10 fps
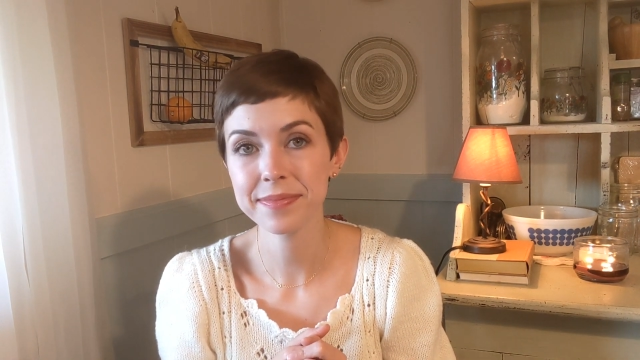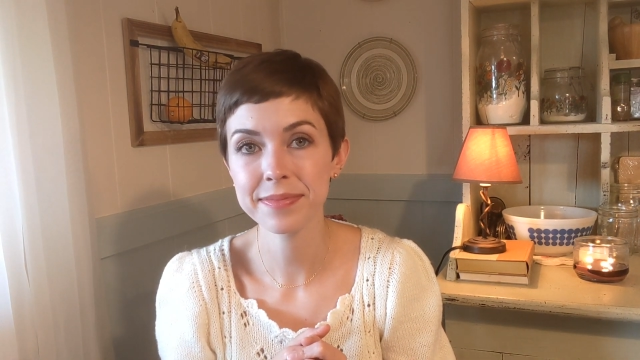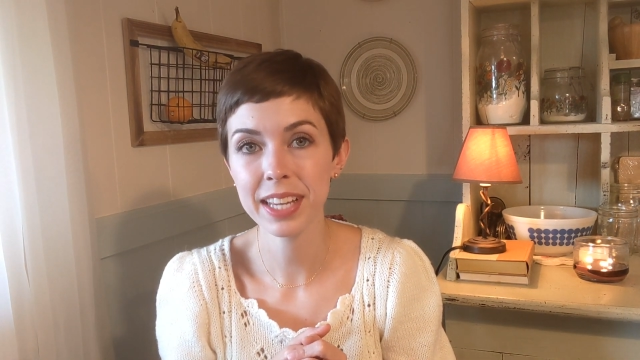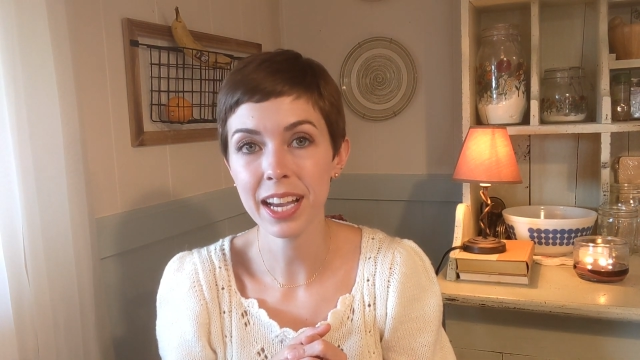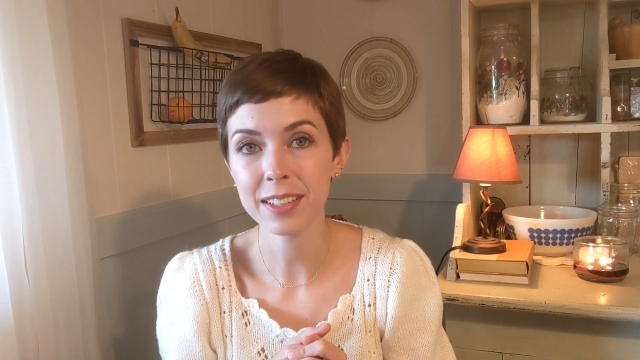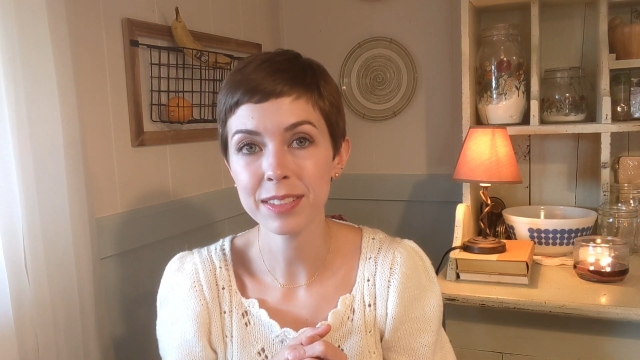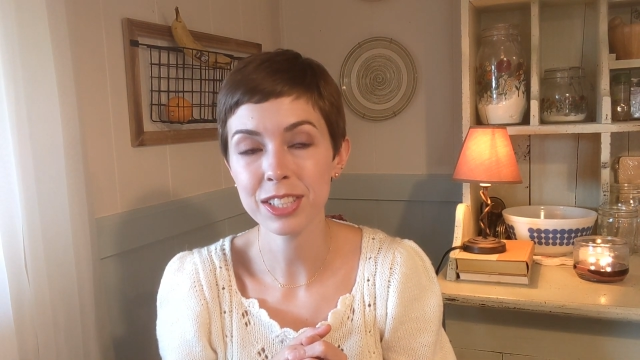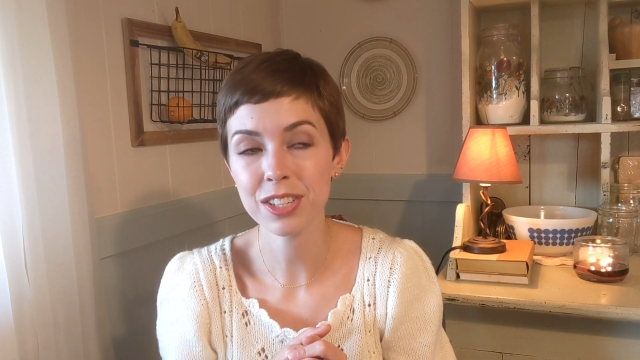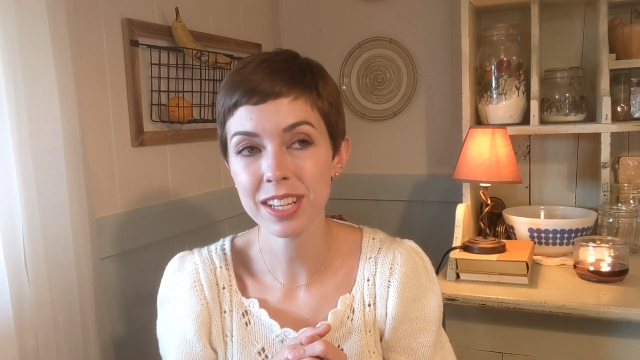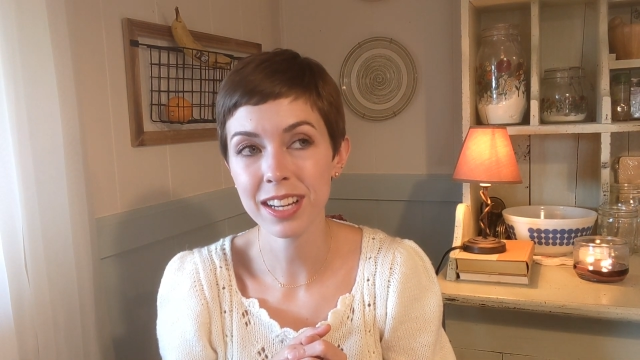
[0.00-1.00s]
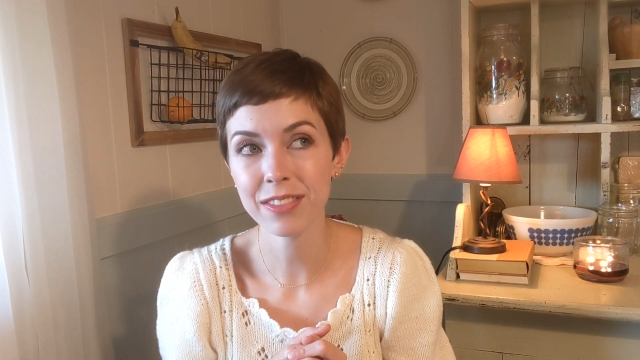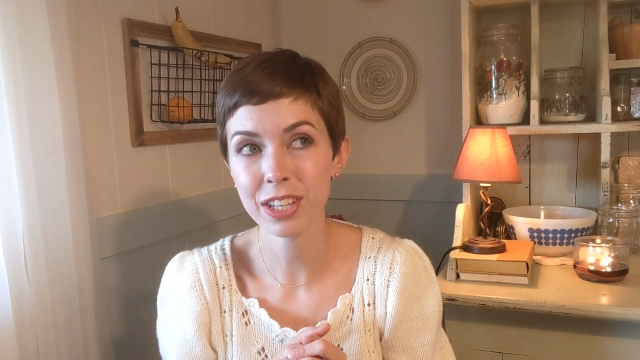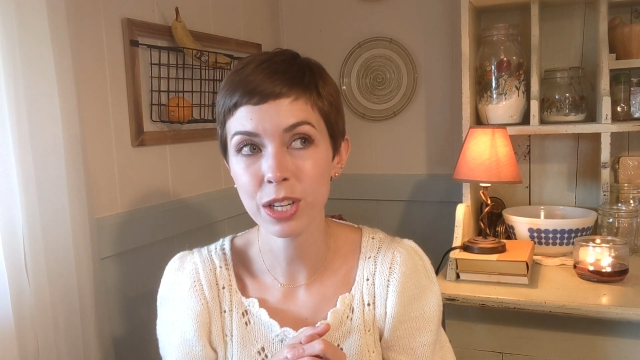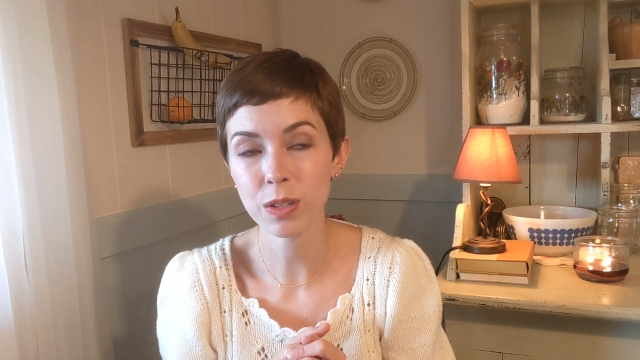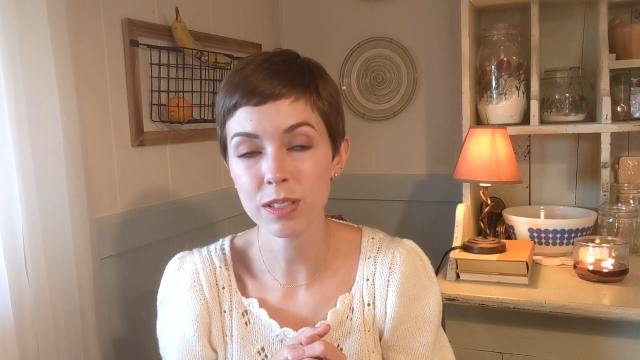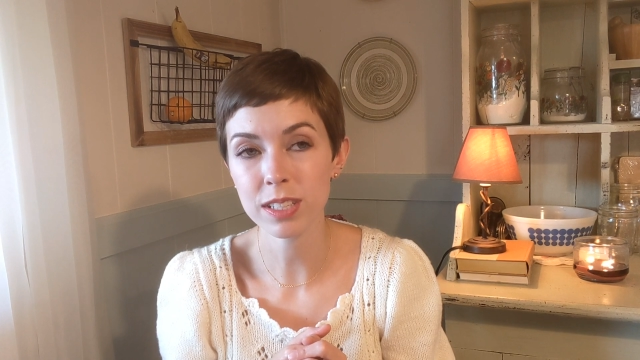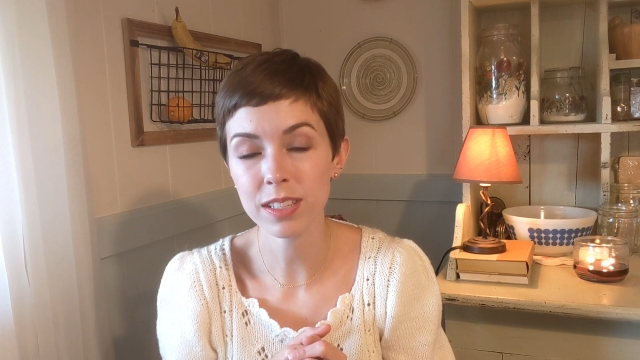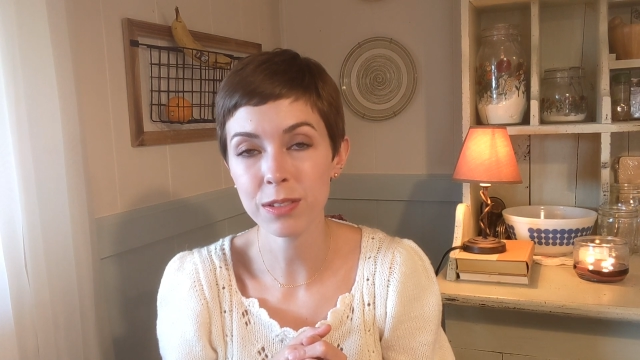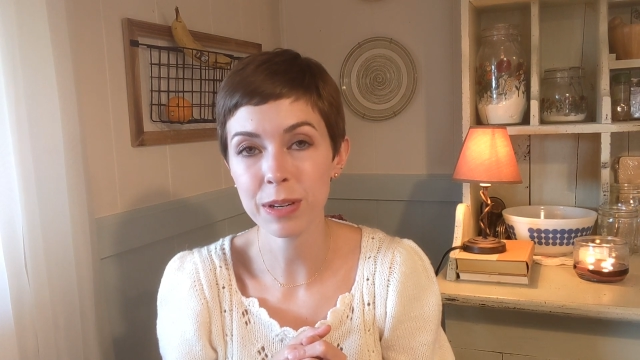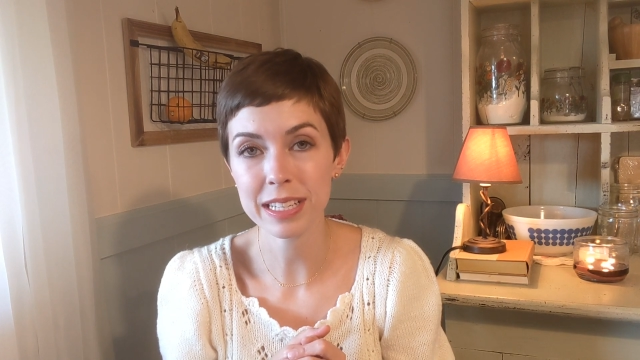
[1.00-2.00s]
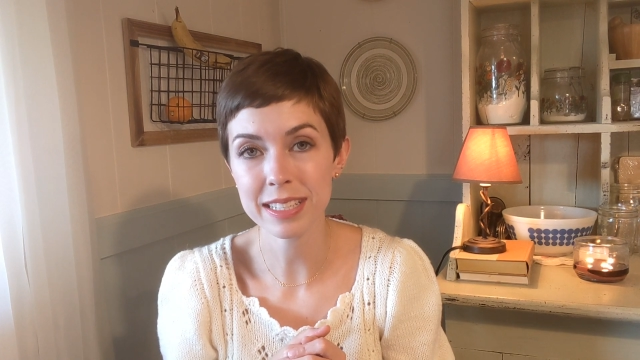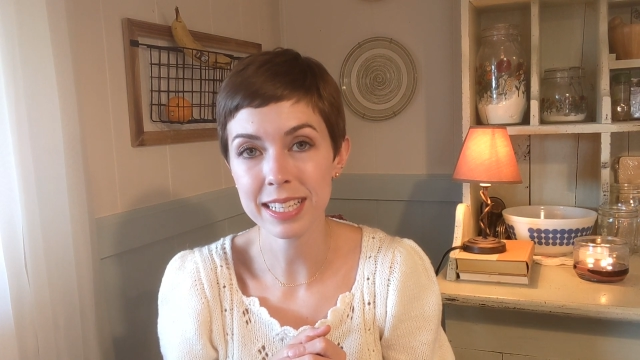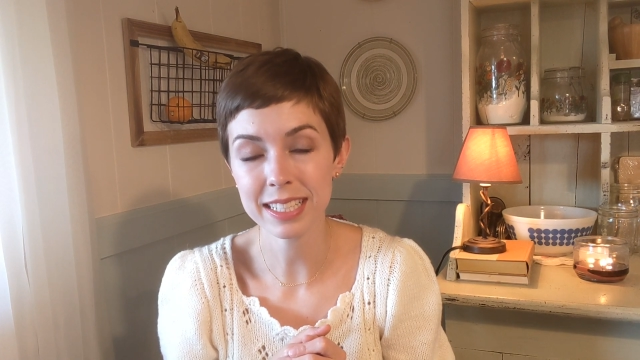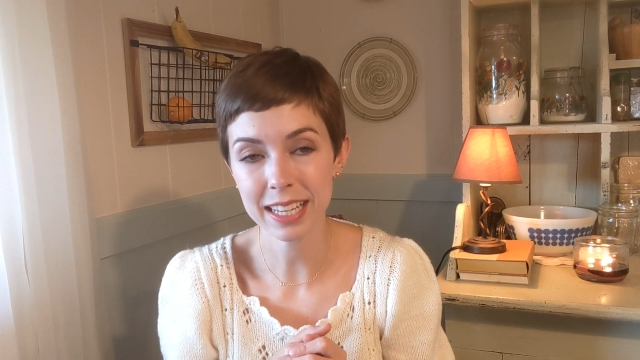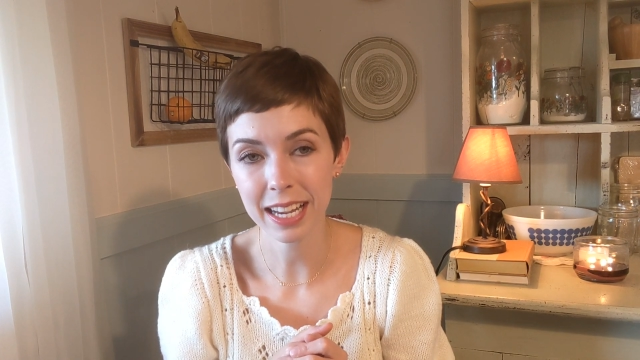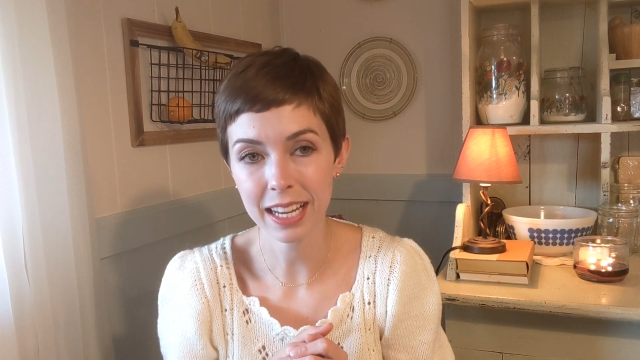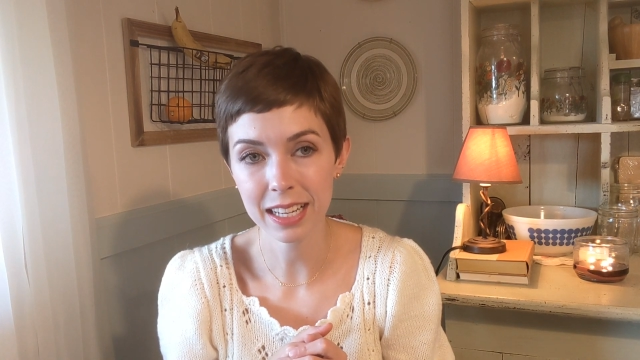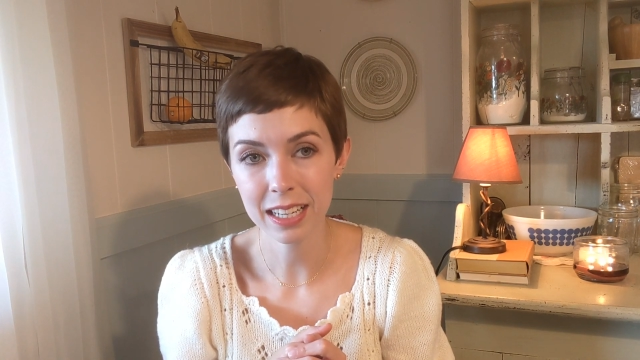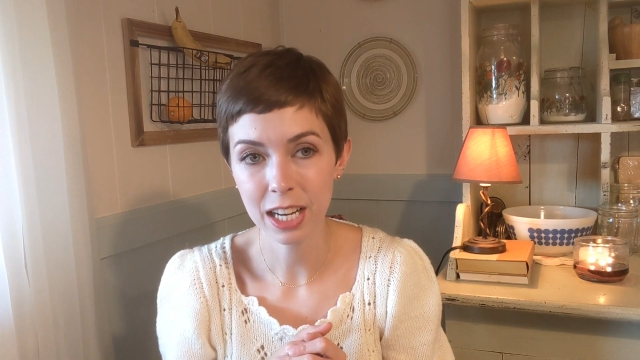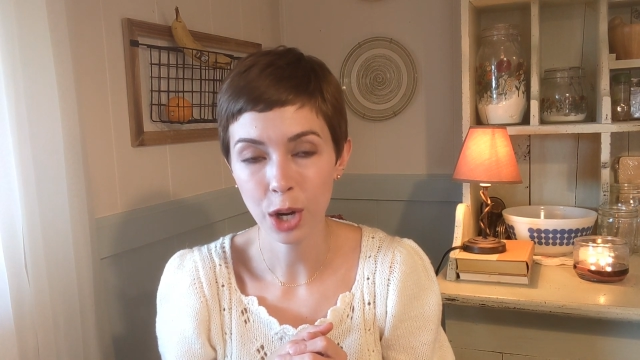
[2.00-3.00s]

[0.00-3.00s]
yeah, it's just kind of a cozy, resting day.